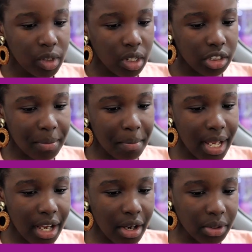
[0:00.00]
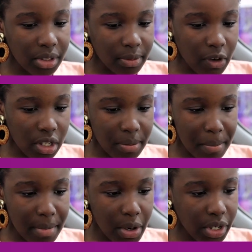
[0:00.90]
got some mail, we got
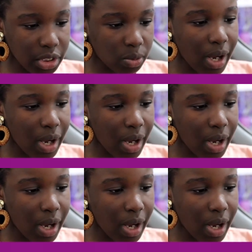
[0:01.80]
some milk as